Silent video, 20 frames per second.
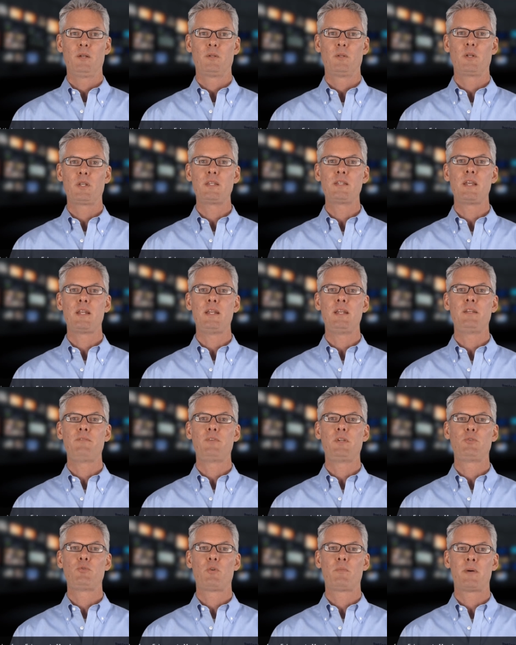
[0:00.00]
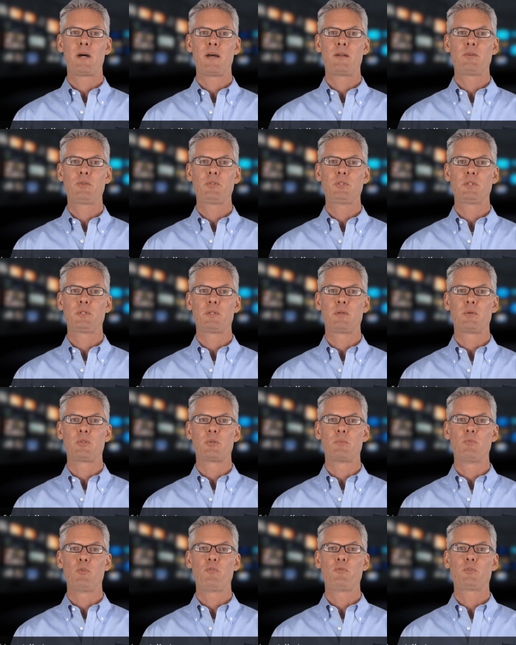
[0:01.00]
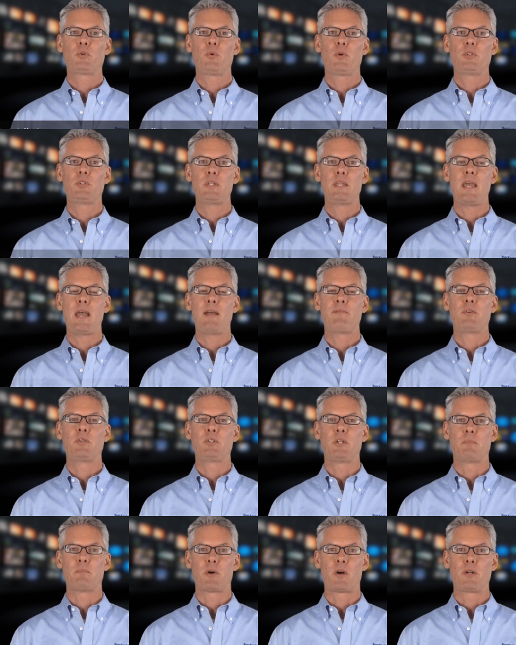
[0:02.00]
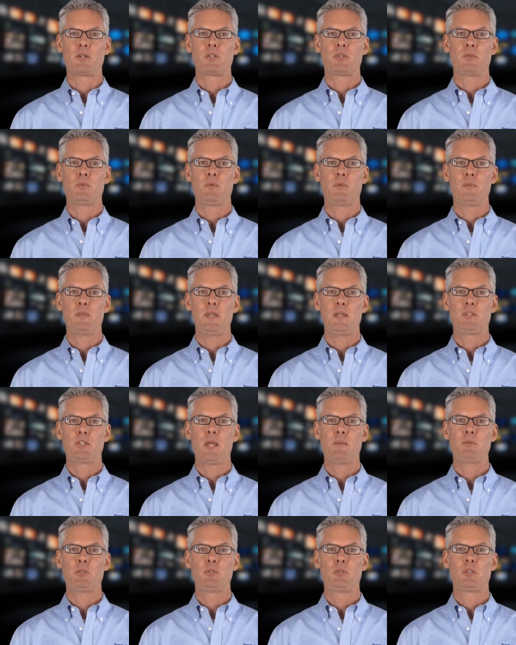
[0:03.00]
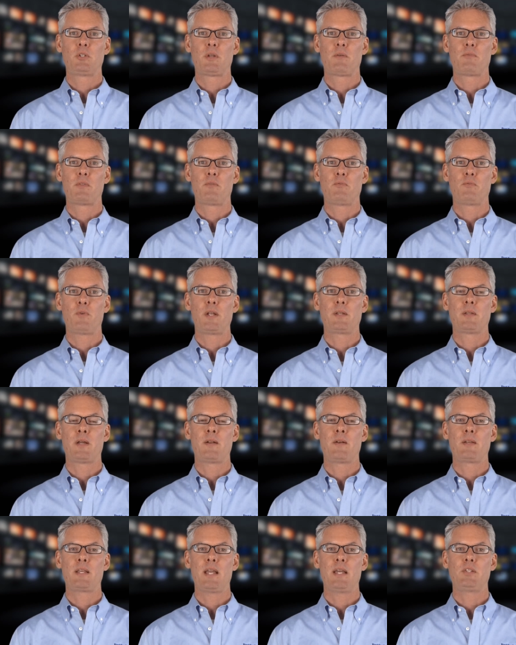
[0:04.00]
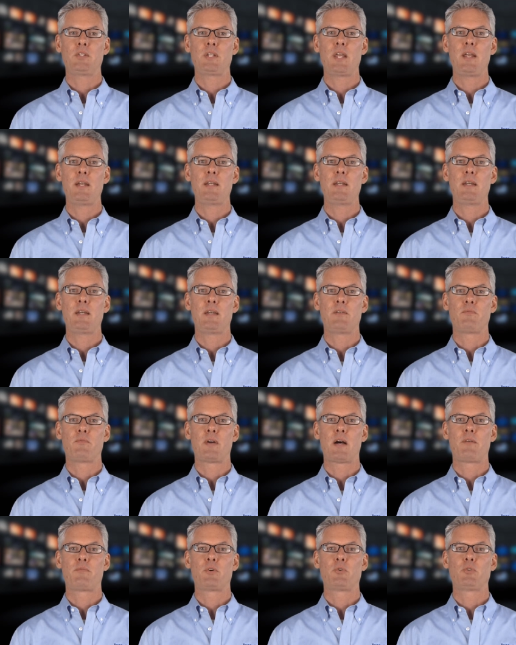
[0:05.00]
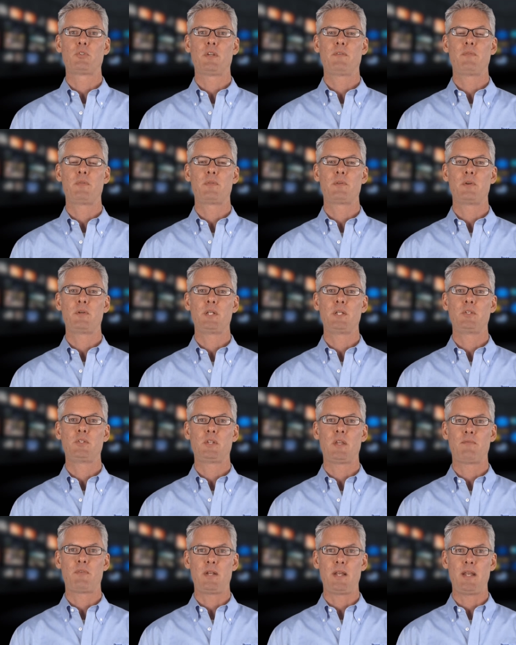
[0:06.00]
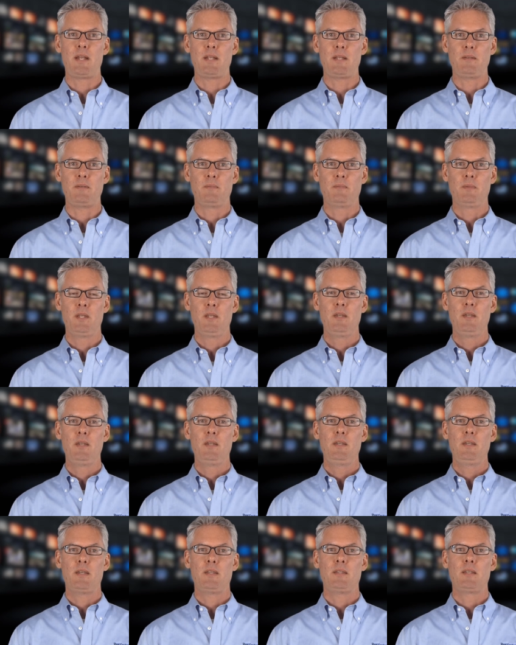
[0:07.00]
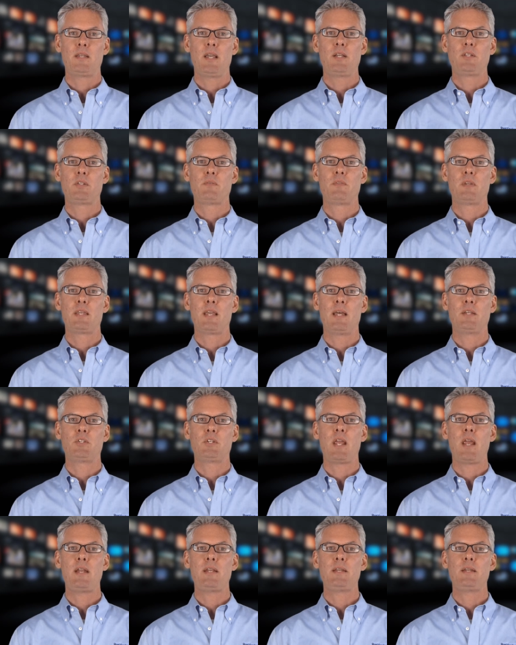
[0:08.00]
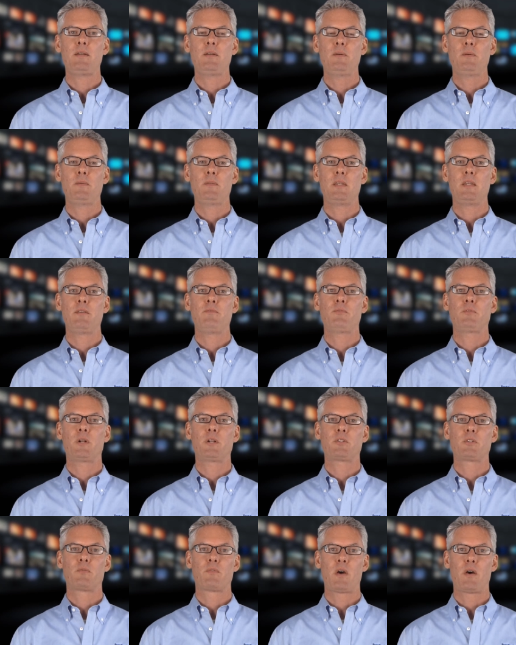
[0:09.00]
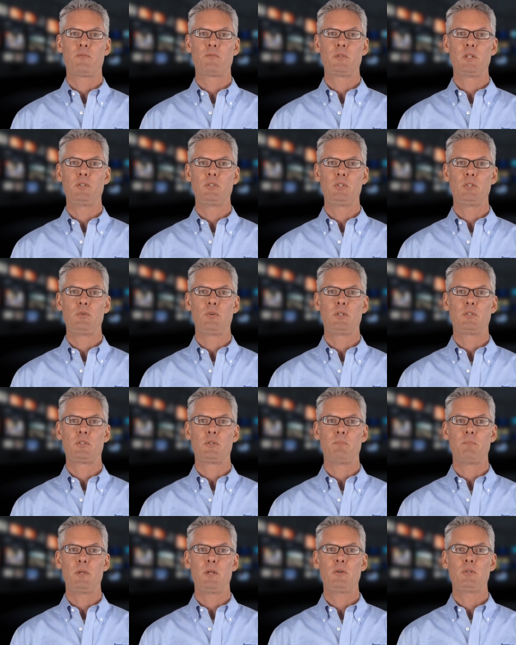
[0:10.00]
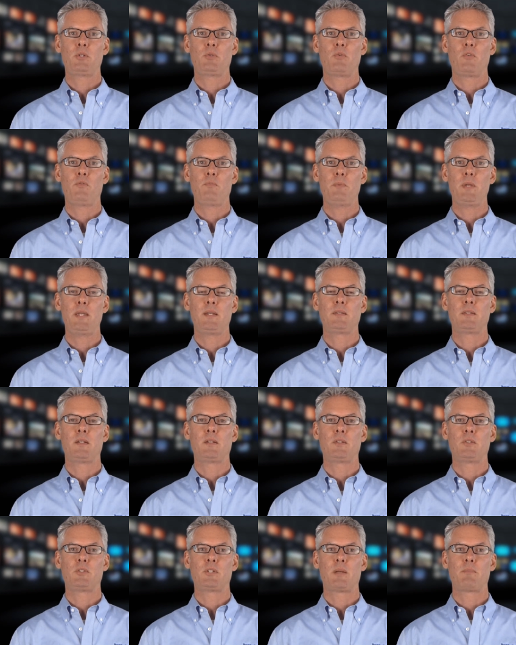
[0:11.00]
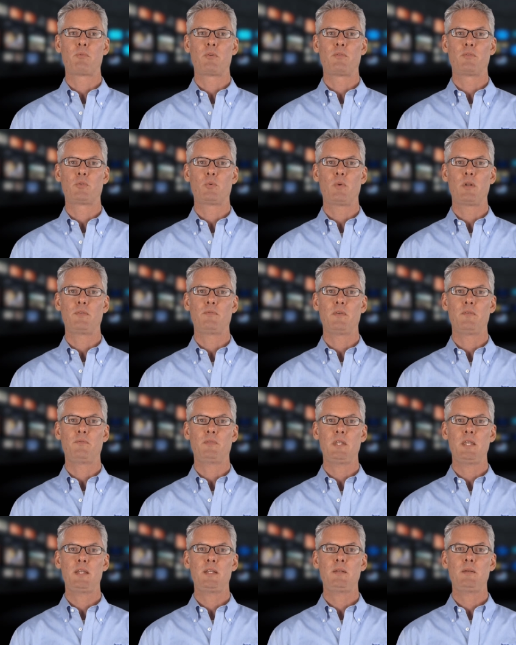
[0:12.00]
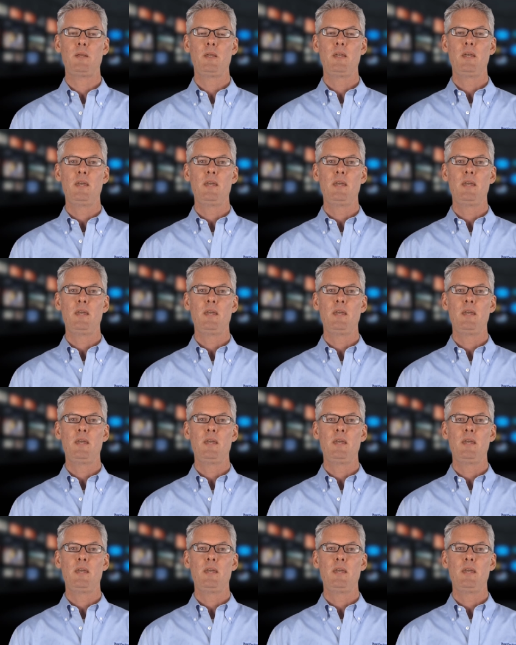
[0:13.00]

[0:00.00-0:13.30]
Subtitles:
Looking at individual models, there was a move towards the average in March, with the exceptions of the Freightliner Cascadia and Volvo 730-780. In the case of the Cascadia, the influx of off-lease units appears to have peaked in December of 2015,